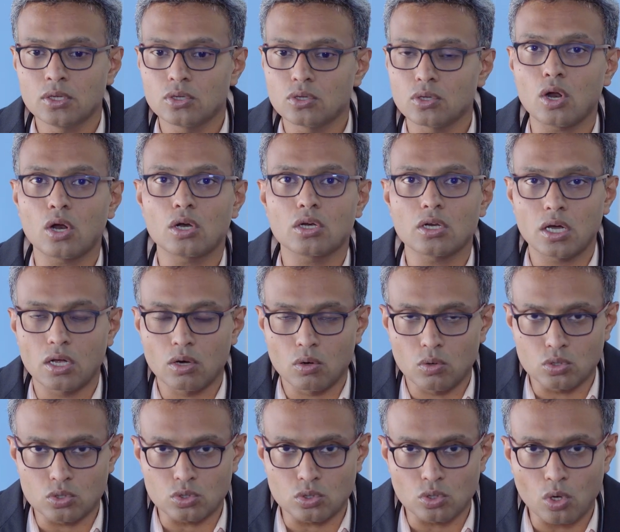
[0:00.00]
You're not
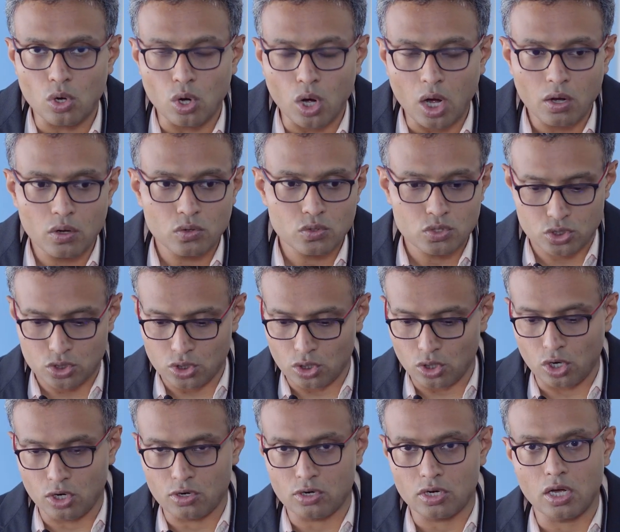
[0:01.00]
allowed to go out. You're
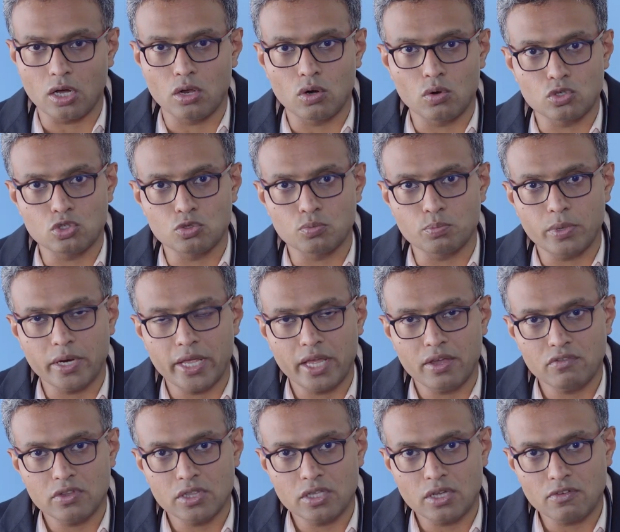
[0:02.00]
not allowed to
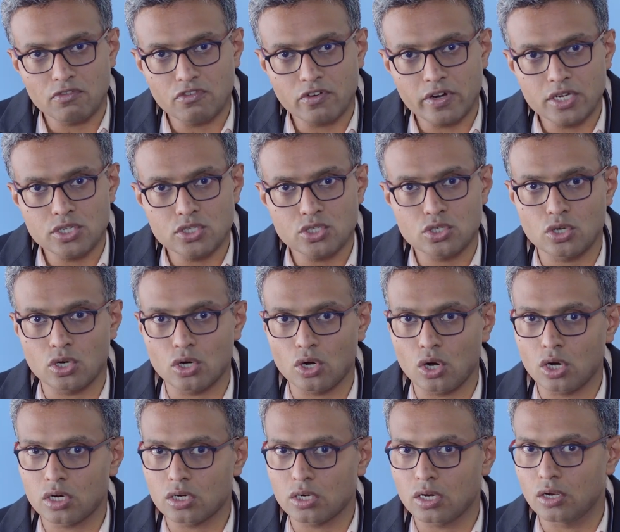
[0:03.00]
play with your friends. You're
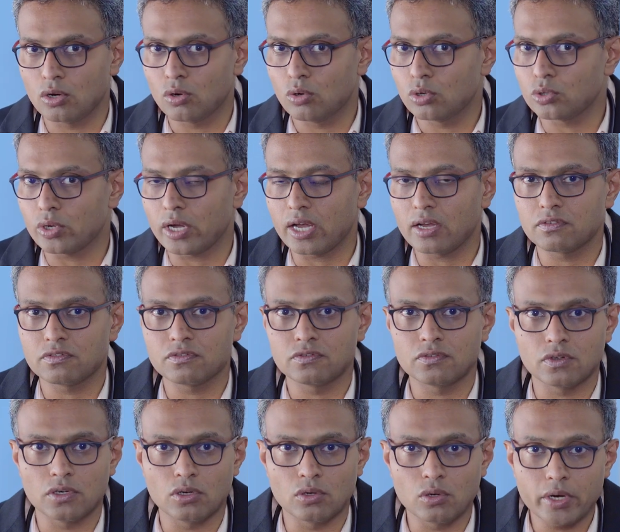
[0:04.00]
not allowed to
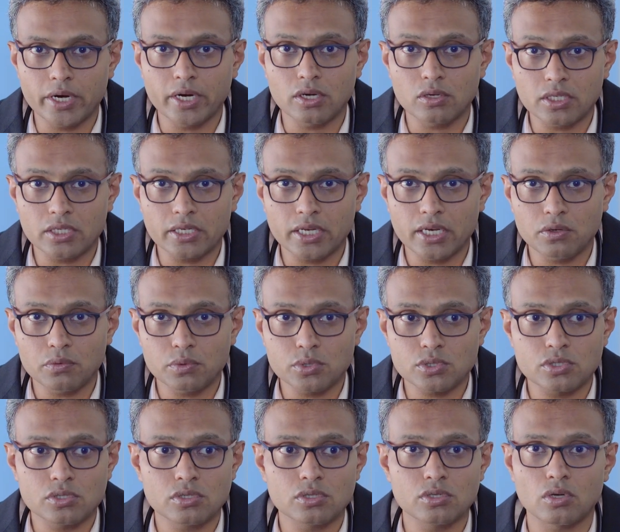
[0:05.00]
have a look into the
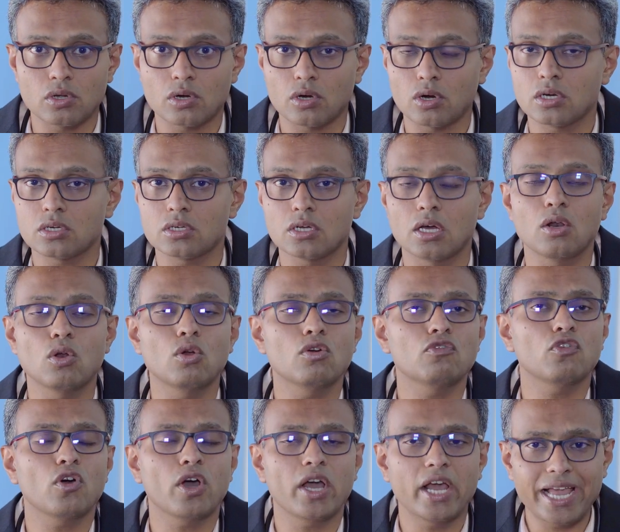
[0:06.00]
television. You're not
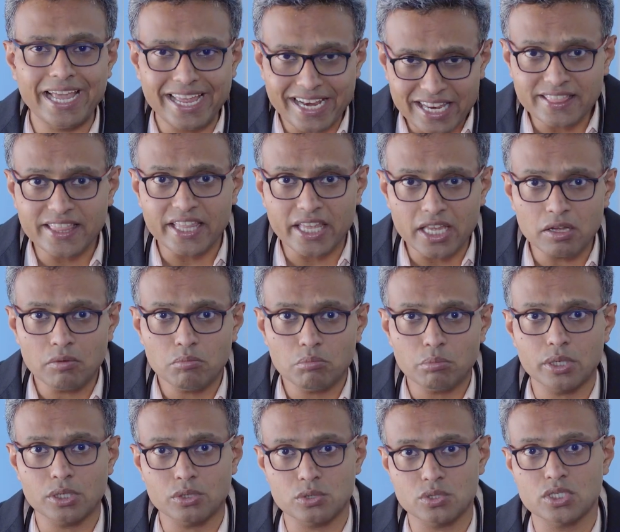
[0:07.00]
allowed for
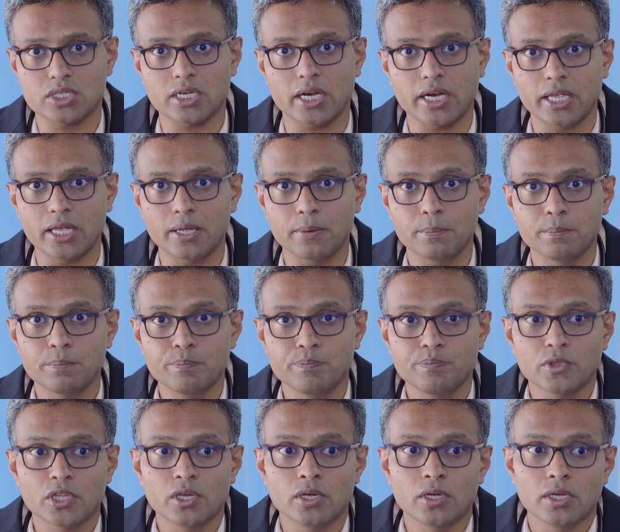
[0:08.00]
anything but to study.
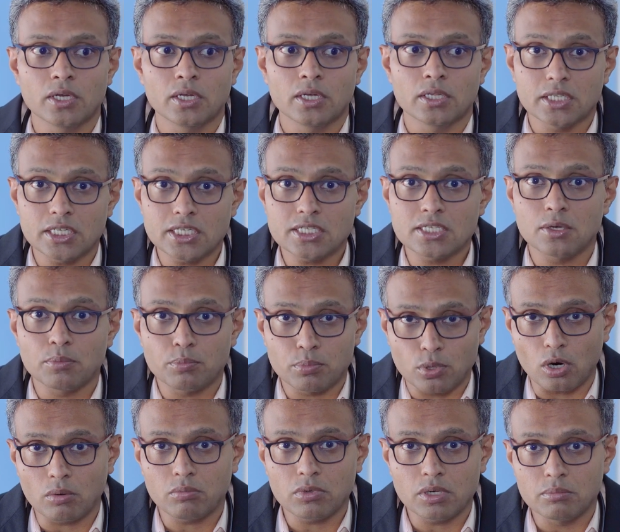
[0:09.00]
This
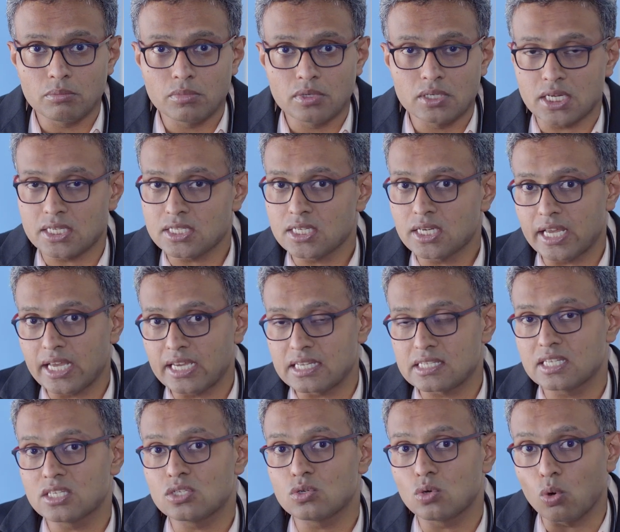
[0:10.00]
problem doesn't
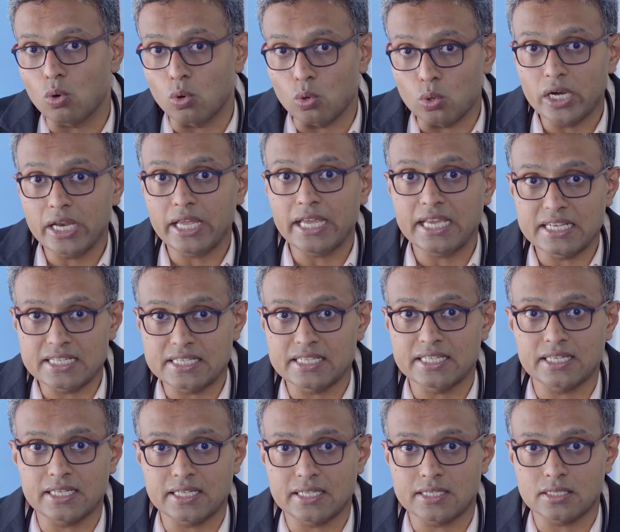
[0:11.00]
exist only in
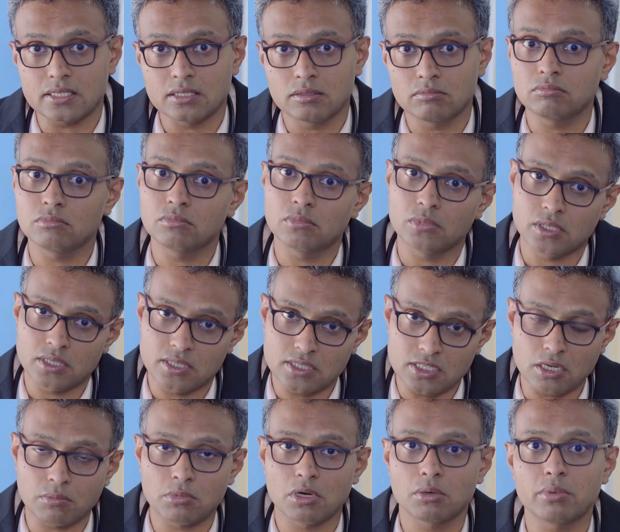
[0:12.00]
cities,
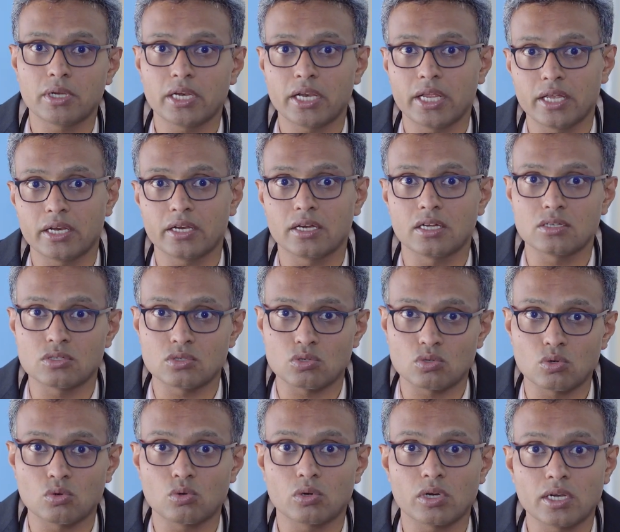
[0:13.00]
suburban
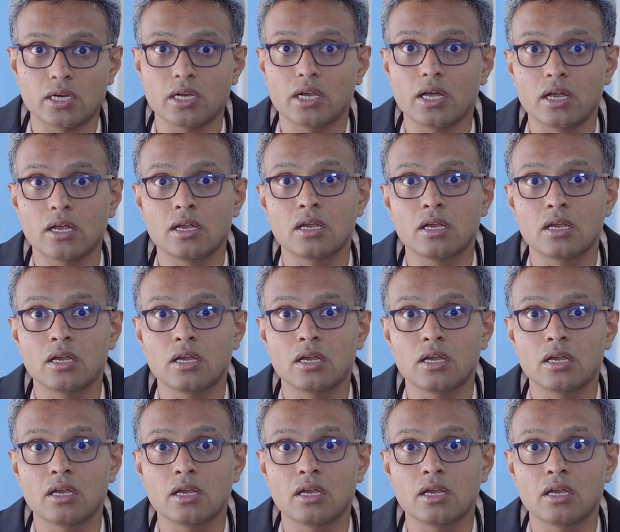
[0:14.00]
areas, rural.